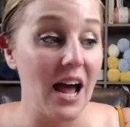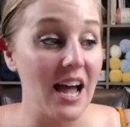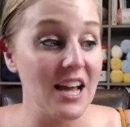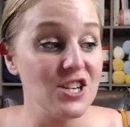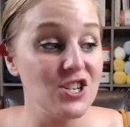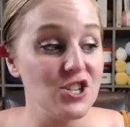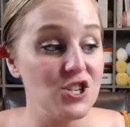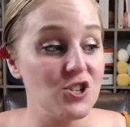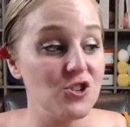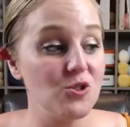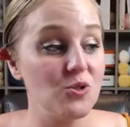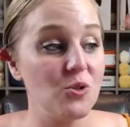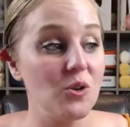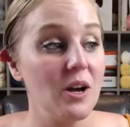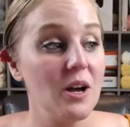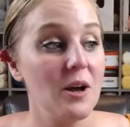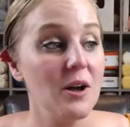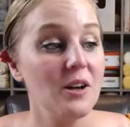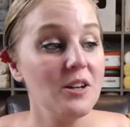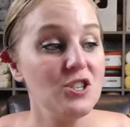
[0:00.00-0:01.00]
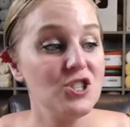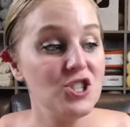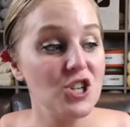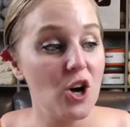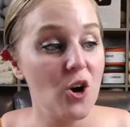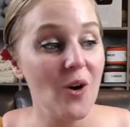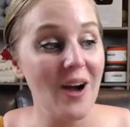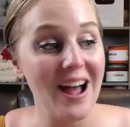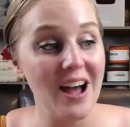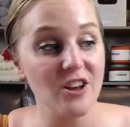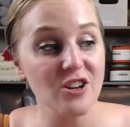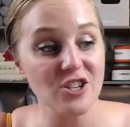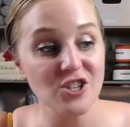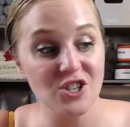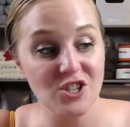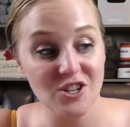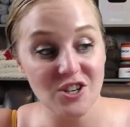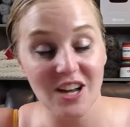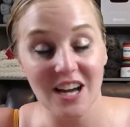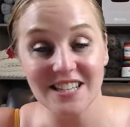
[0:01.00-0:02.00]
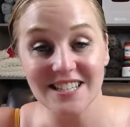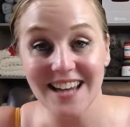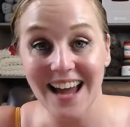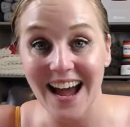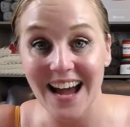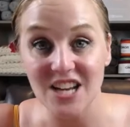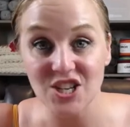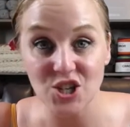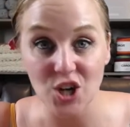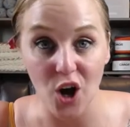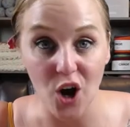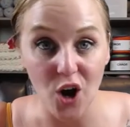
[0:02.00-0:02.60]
I do show how to attach